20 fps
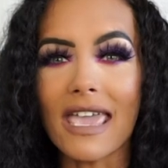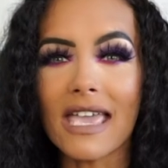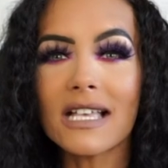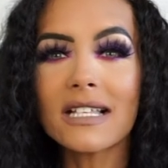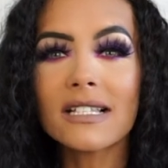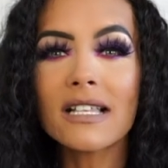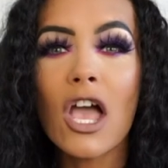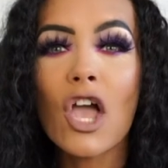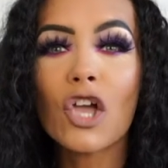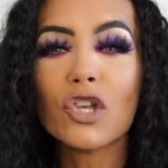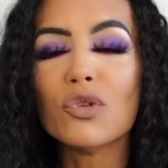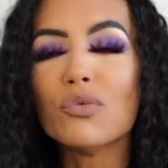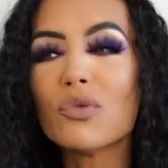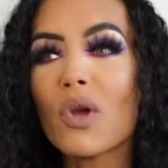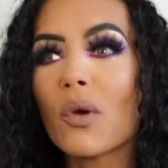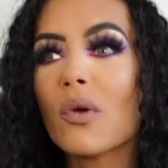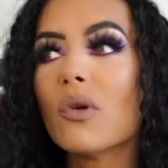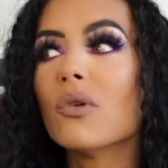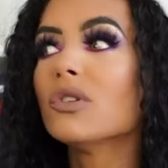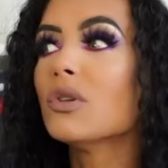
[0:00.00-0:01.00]
is, you
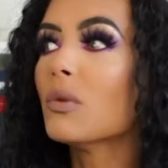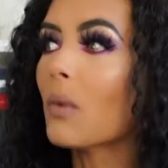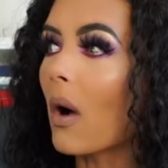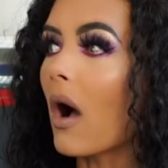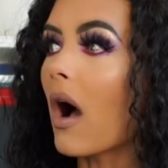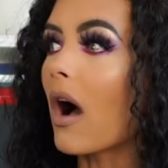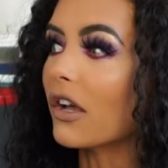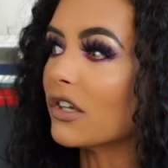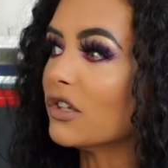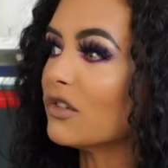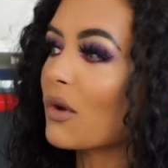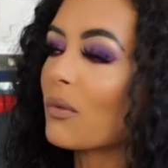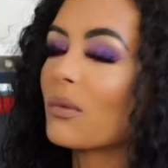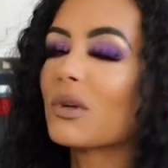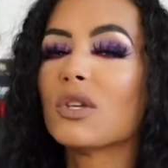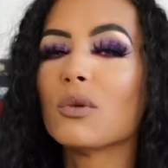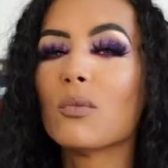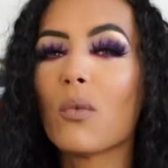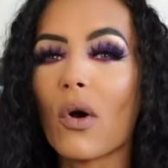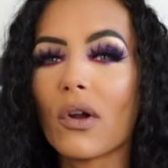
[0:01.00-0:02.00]
know who you are, you know
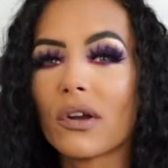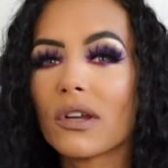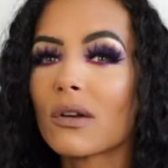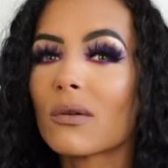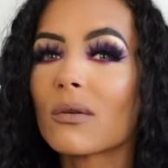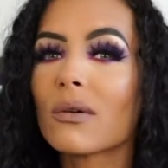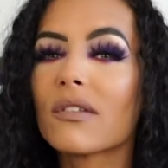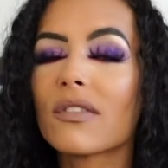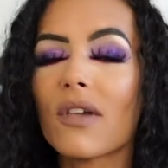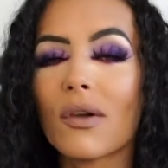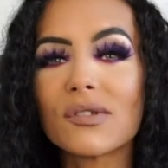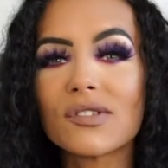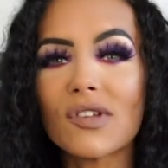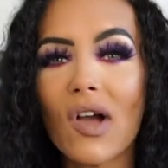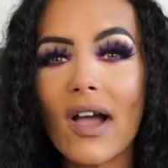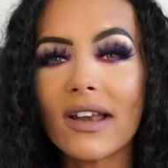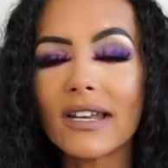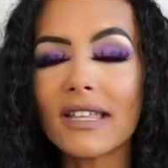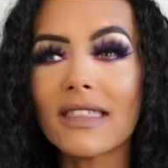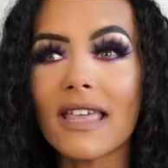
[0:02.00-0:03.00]
what you want, and all of those
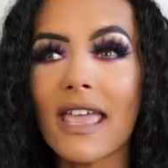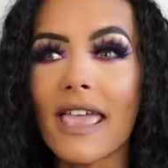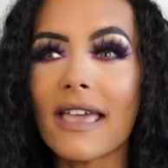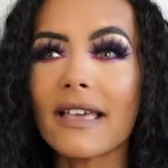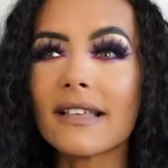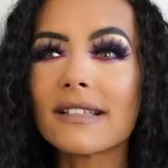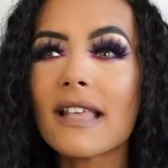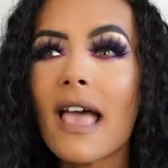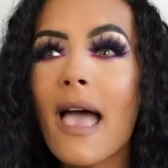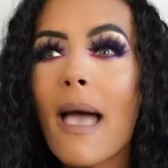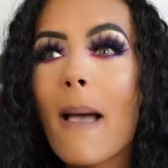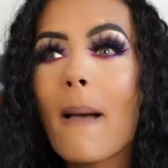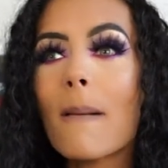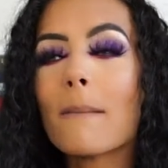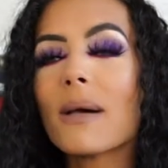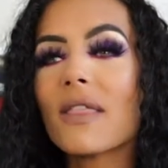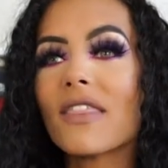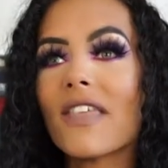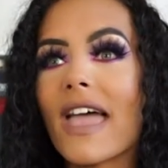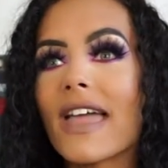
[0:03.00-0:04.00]
kind of things.
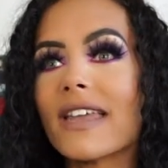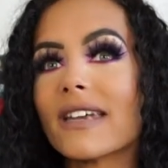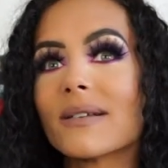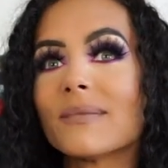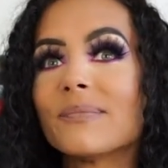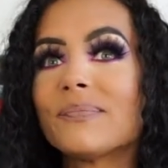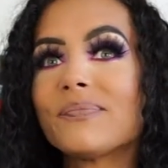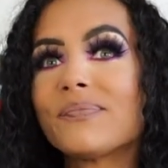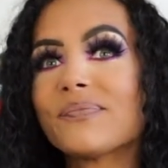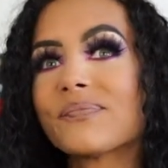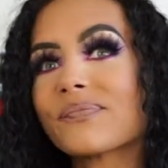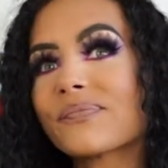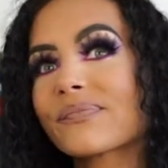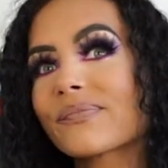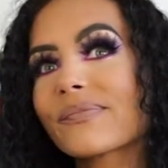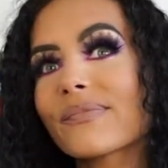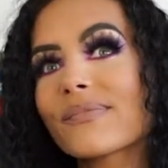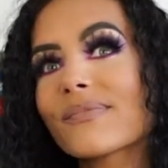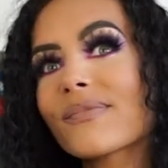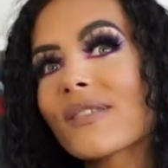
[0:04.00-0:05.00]
But then
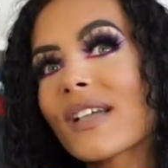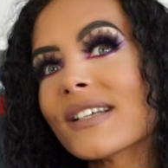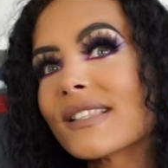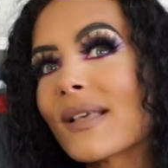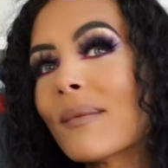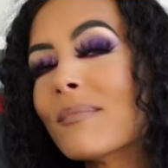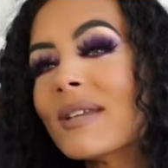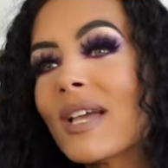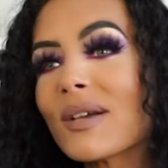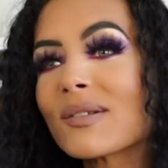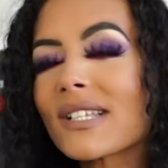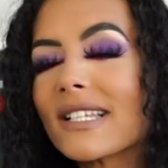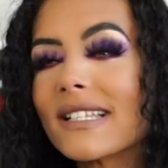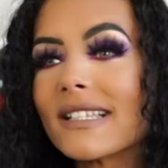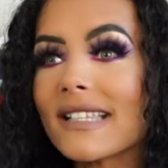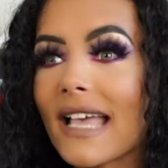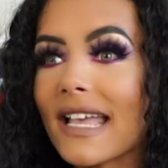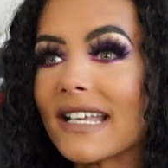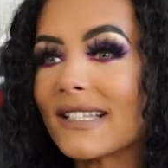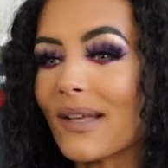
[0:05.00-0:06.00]
somebody else can
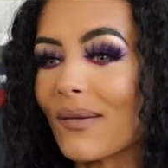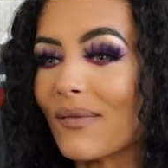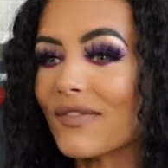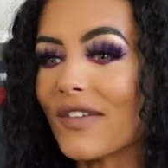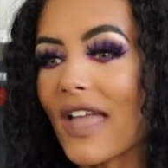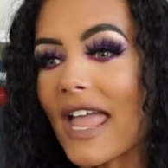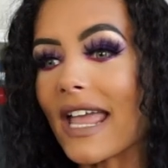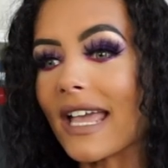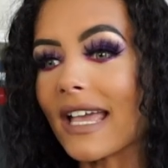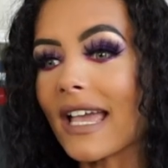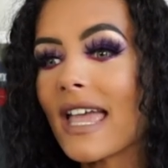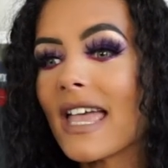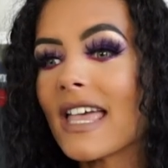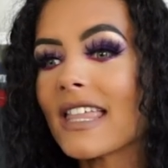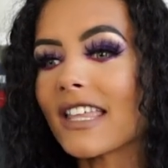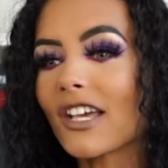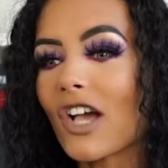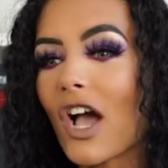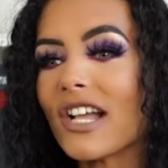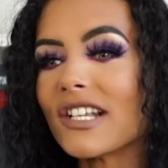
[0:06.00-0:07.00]
say something
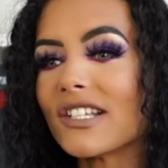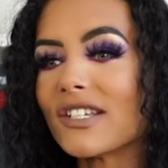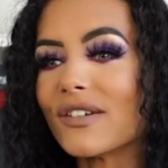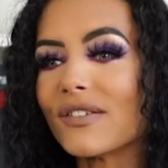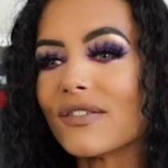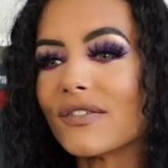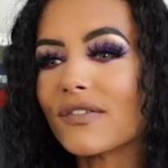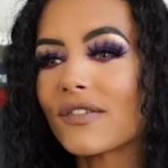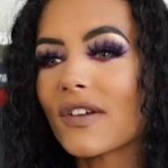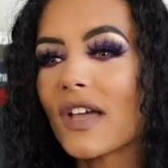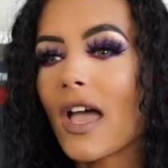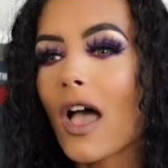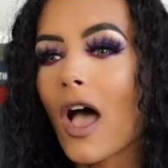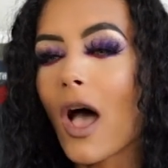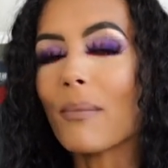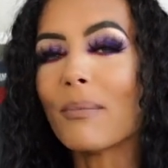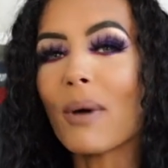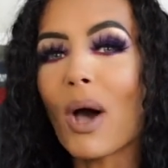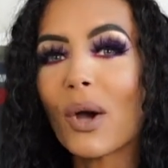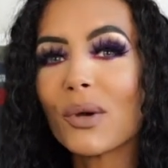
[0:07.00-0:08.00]
that kind of
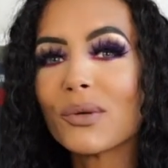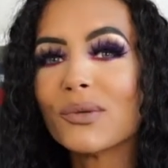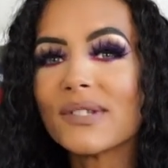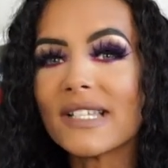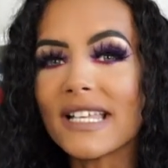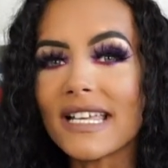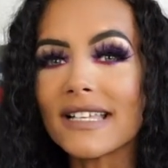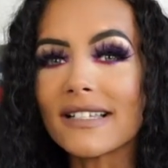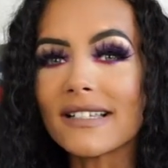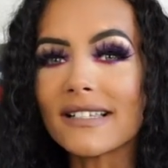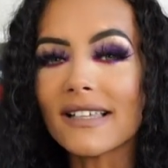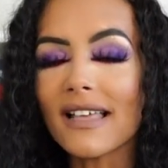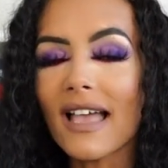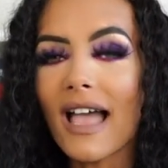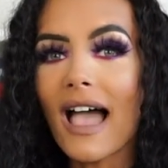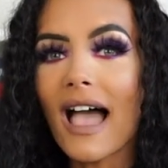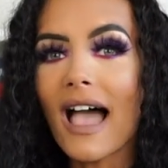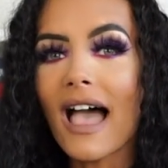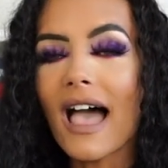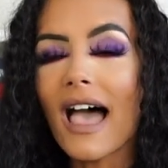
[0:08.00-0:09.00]
opposes
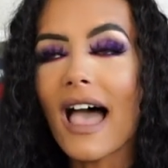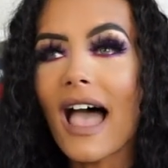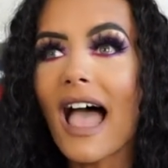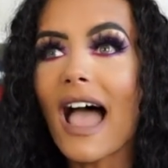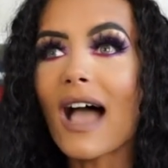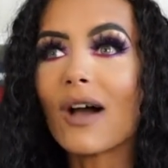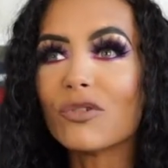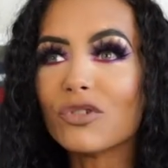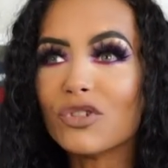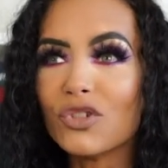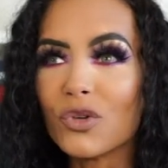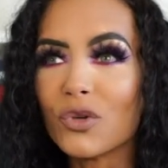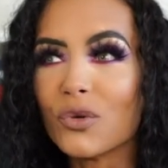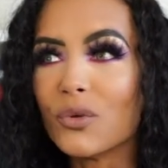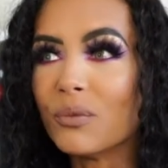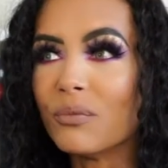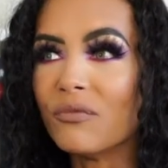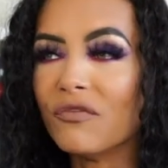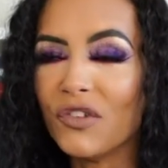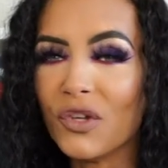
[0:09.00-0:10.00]
how
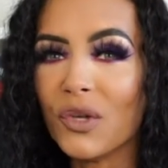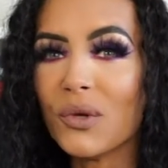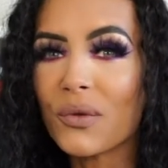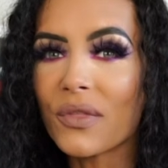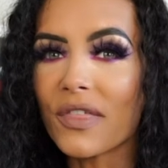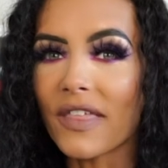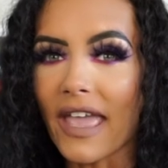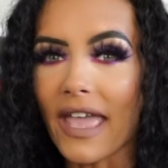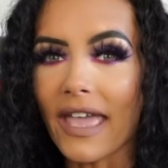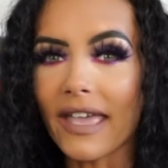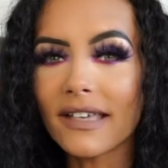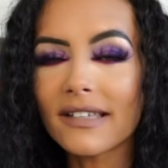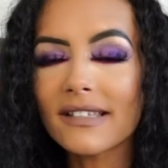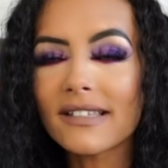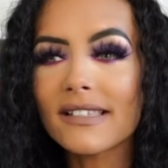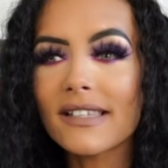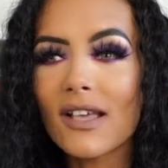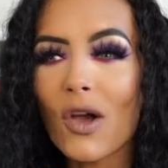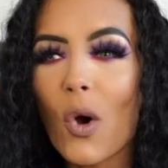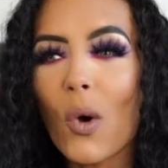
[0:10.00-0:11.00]
you view
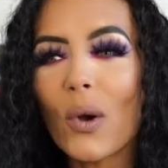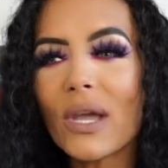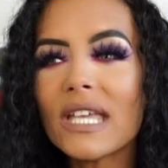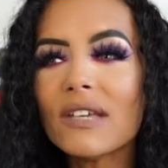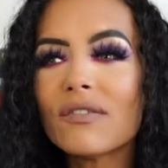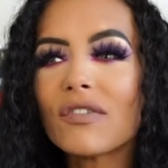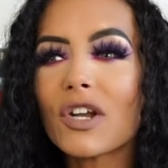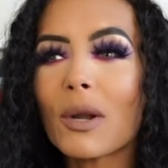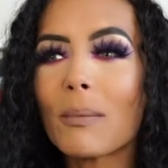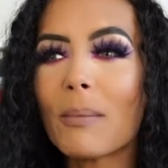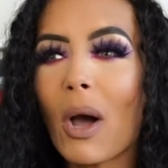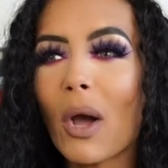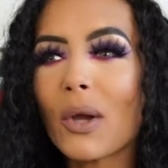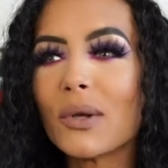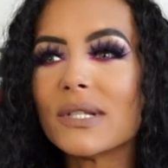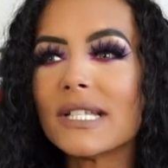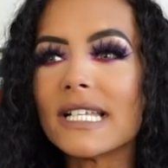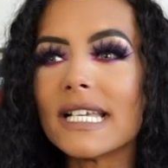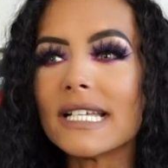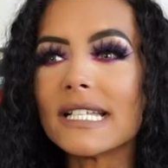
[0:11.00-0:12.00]
things or even
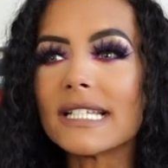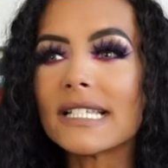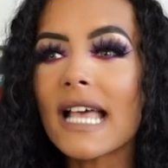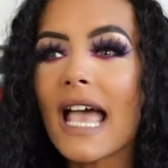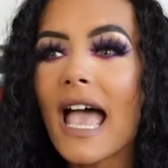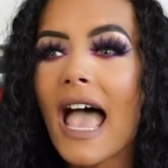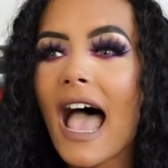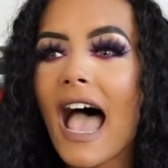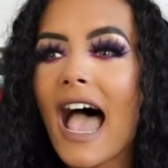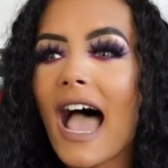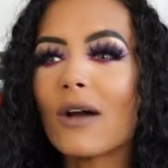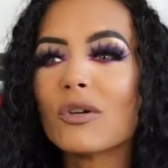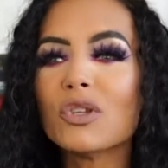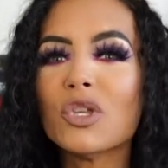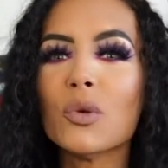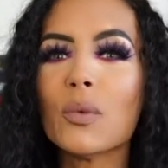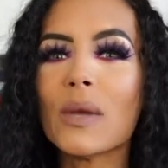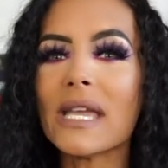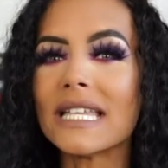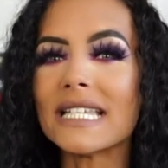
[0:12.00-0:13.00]
opposes how
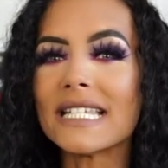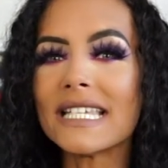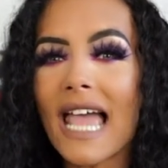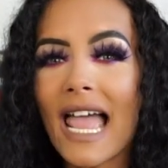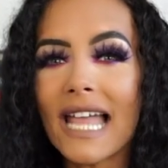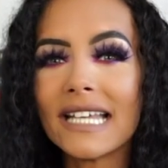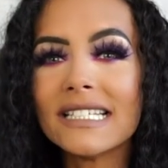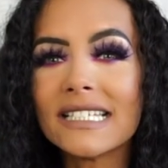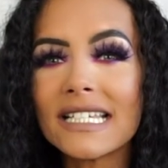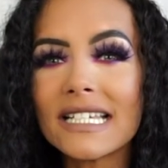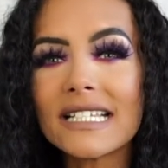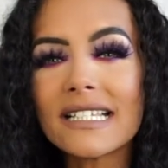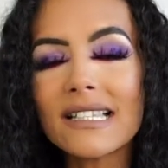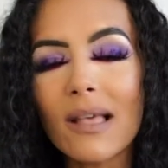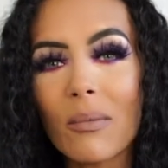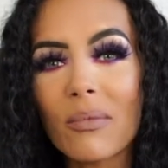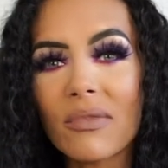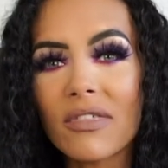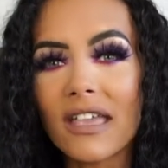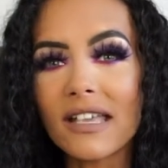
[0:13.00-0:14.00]
you intended
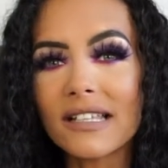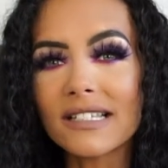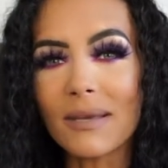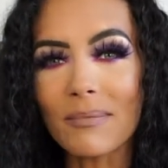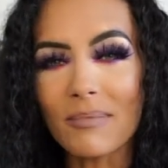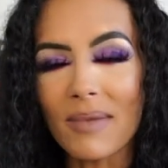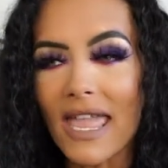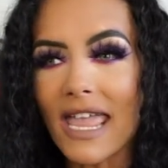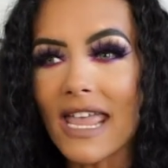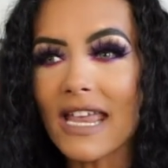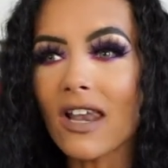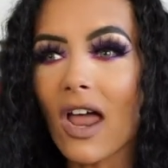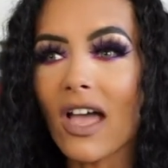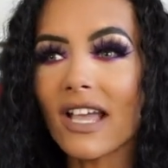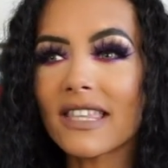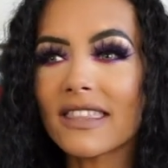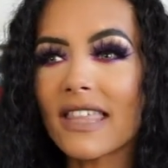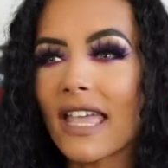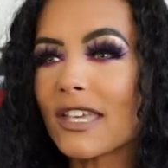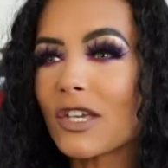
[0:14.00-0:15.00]
something to be
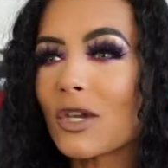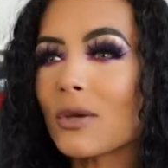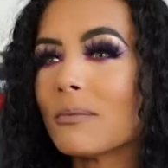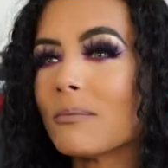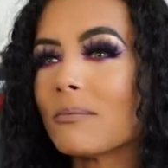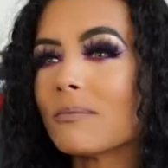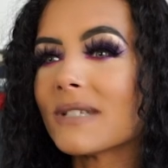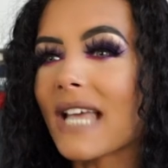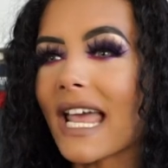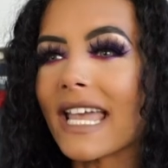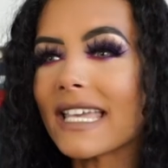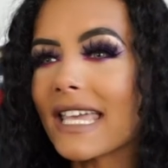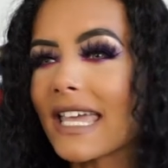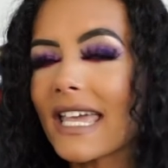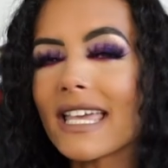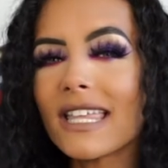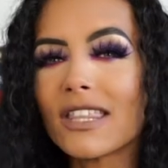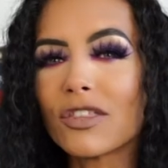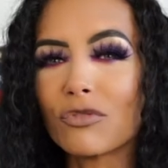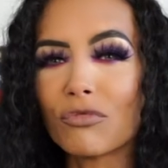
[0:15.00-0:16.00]
like they could take
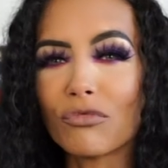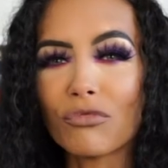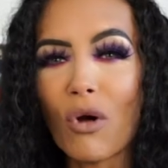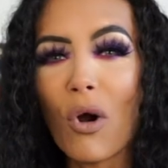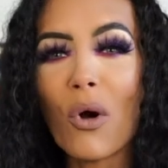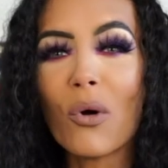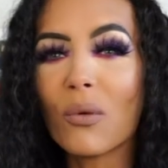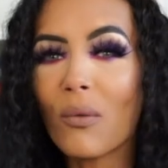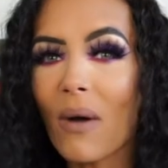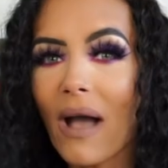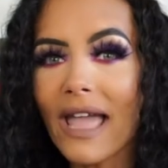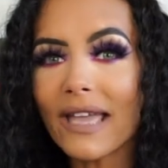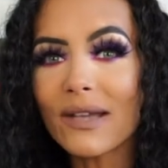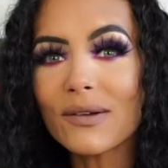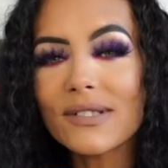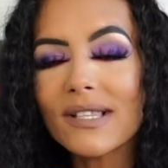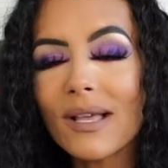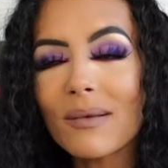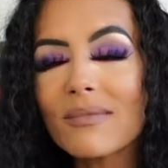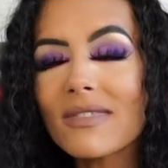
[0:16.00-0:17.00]
it the wrong way
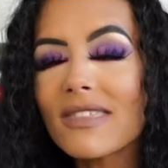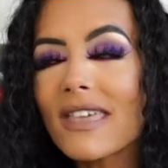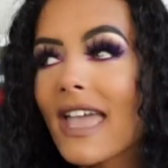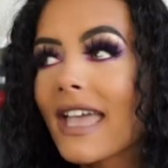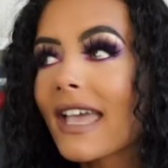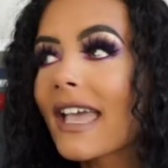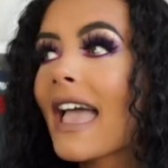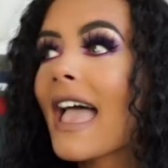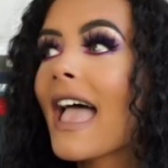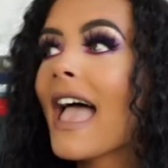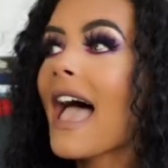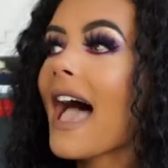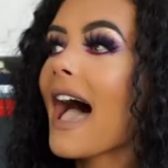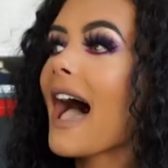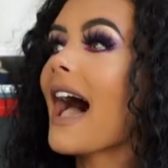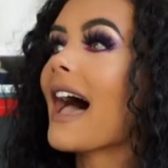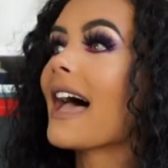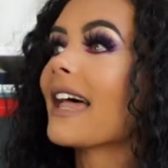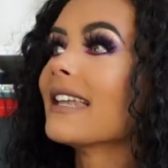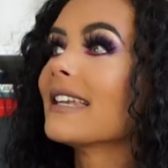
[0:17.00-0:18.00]
or something
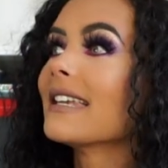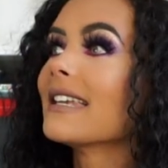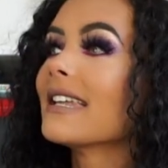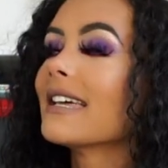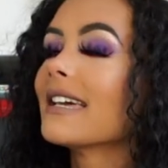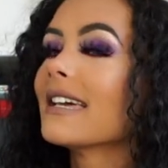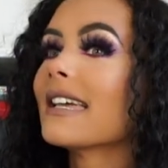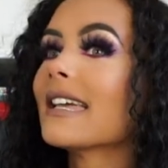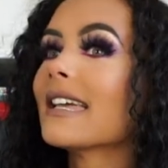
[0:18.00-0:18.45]
and